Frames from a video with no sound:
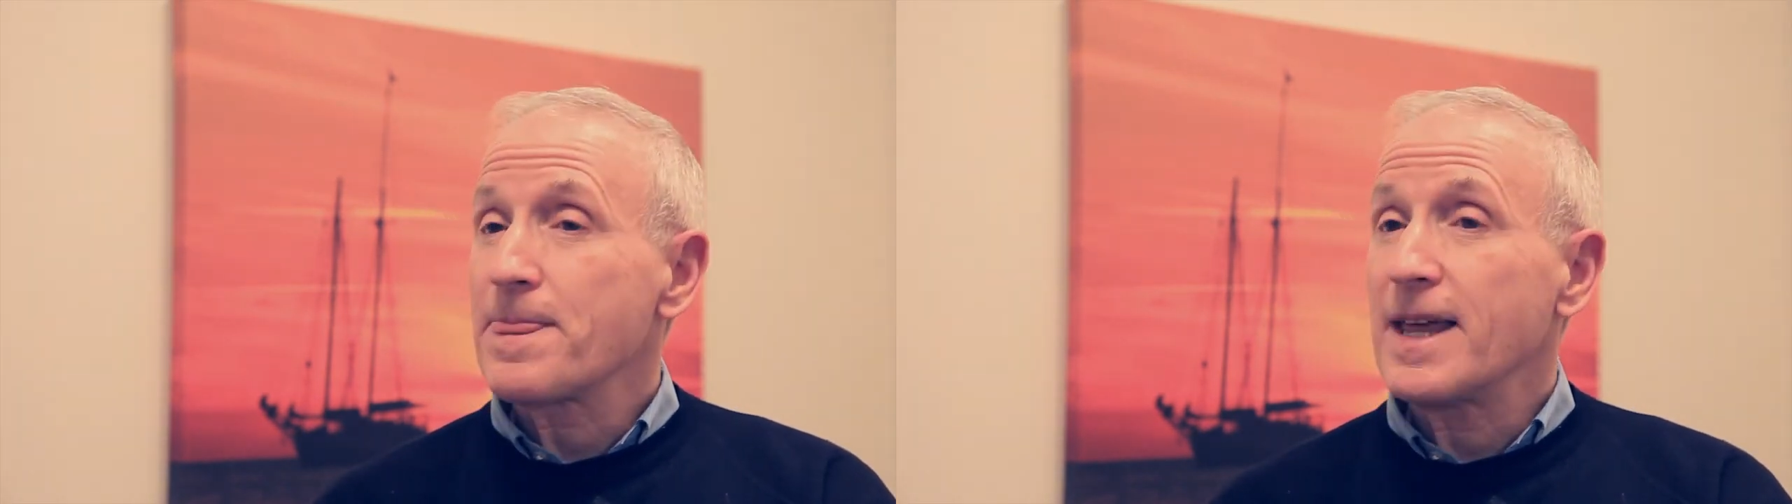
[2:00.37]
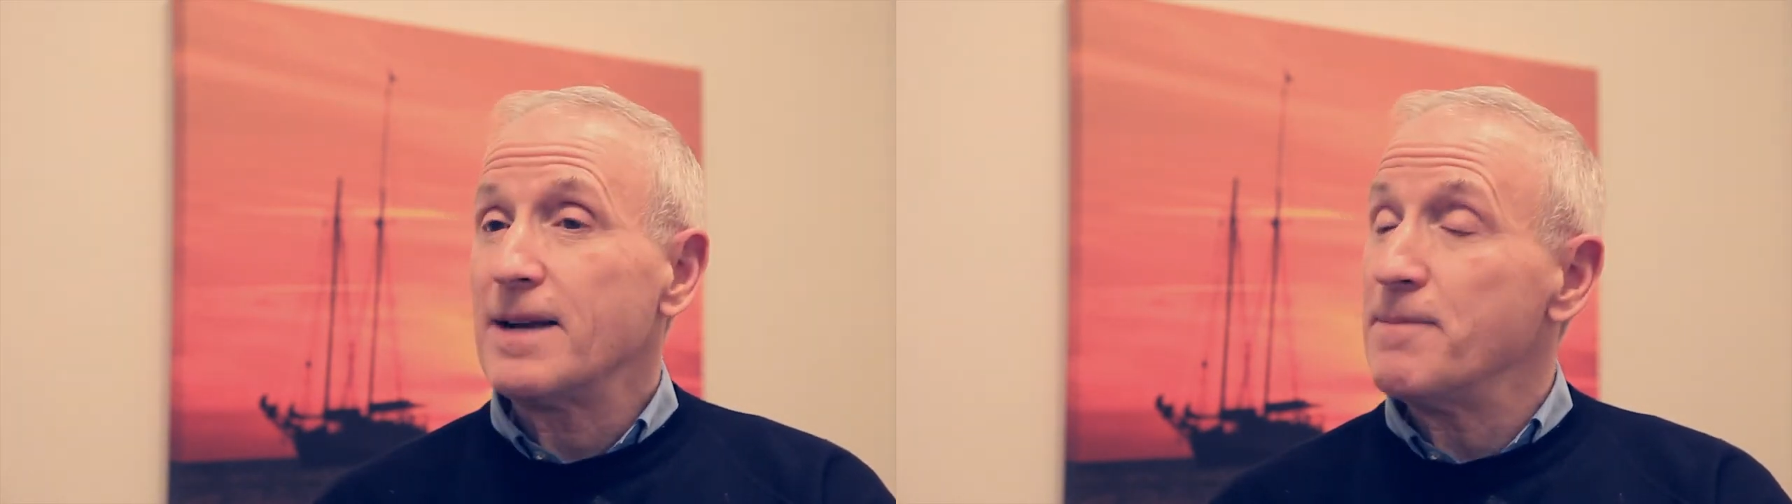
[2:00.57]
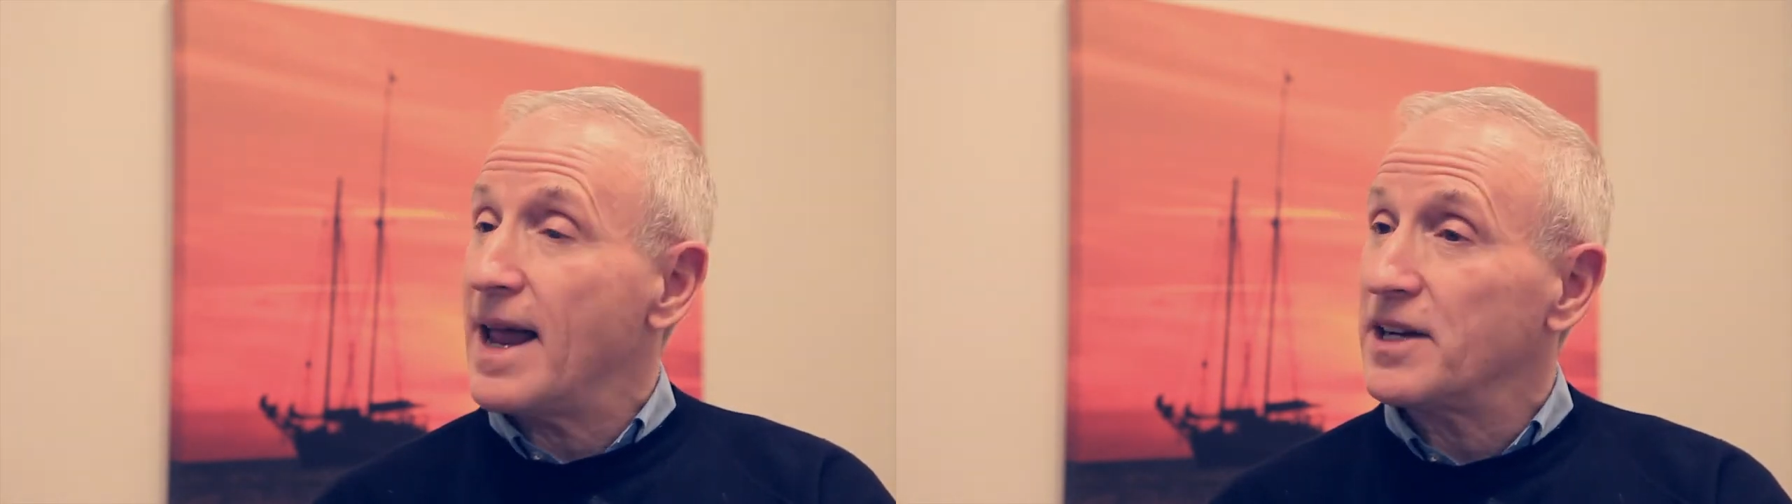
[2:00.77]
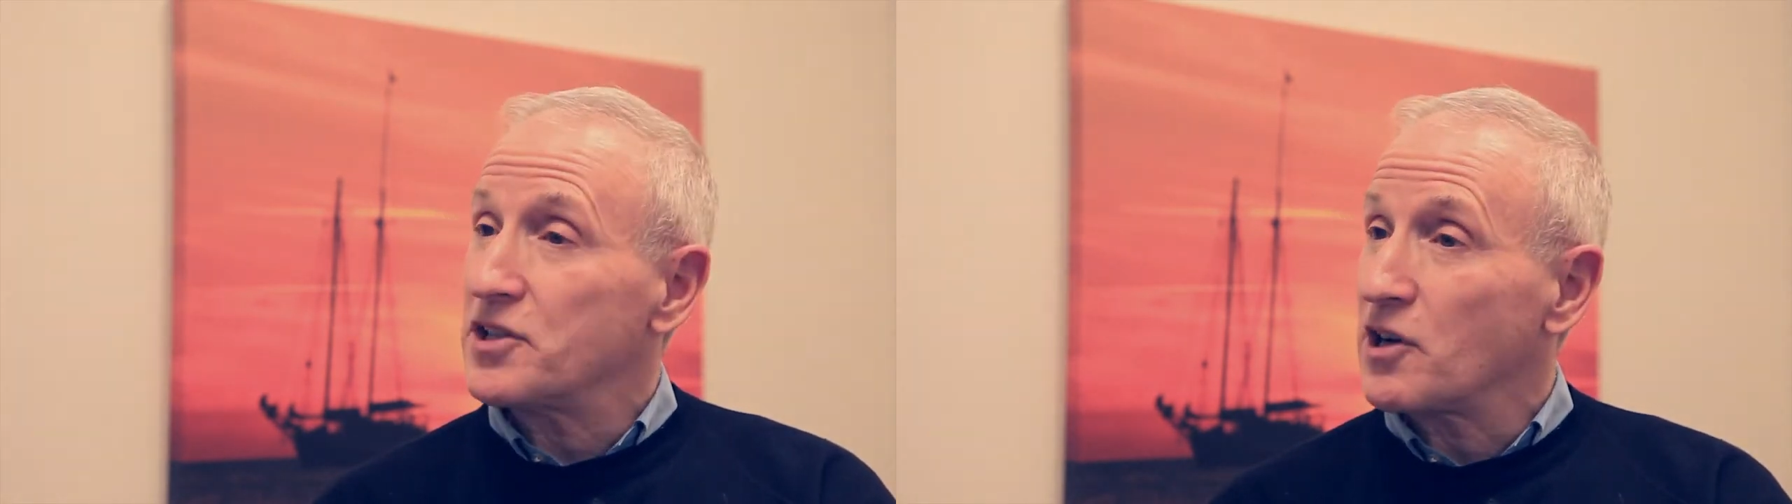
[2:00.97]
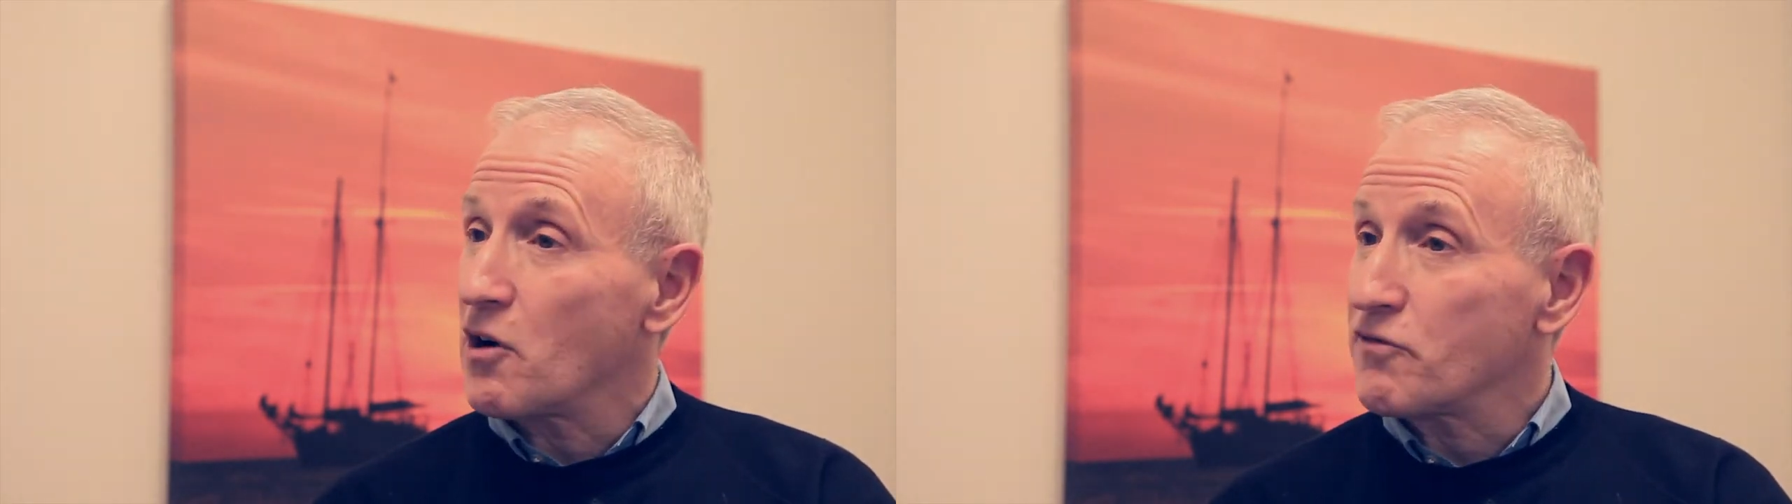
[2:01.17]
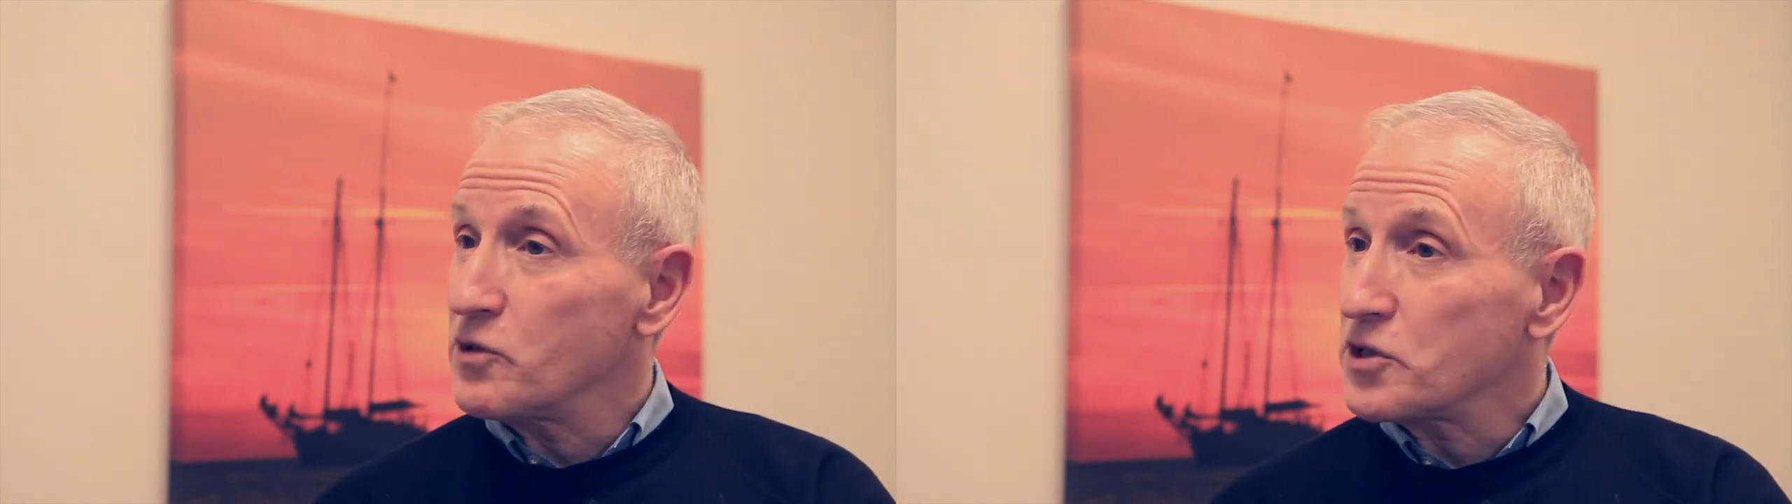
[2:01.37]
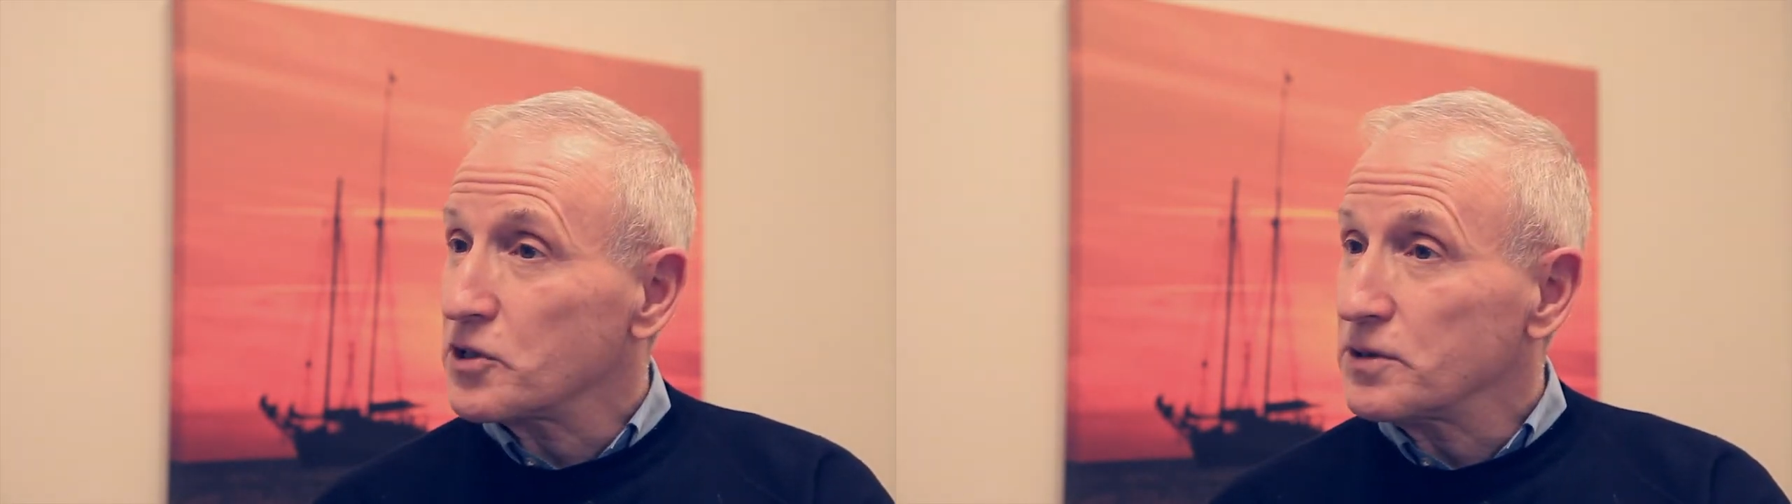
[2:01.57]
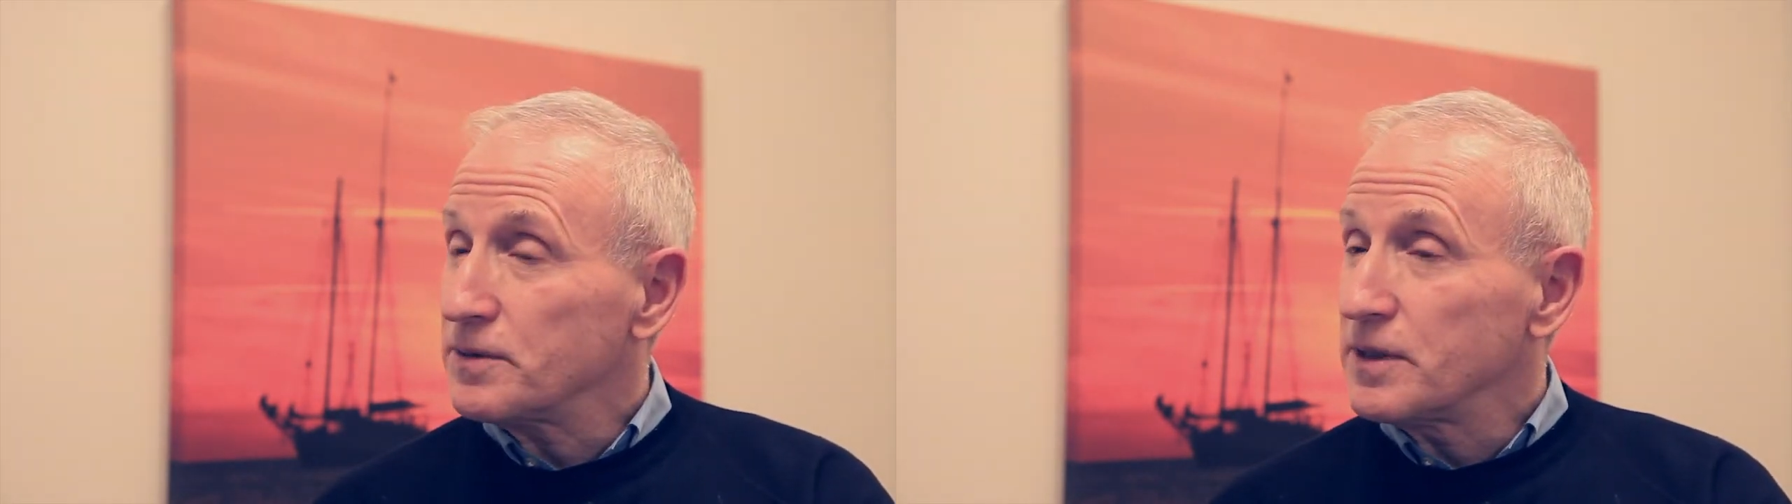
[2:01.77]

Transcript: and managing our future.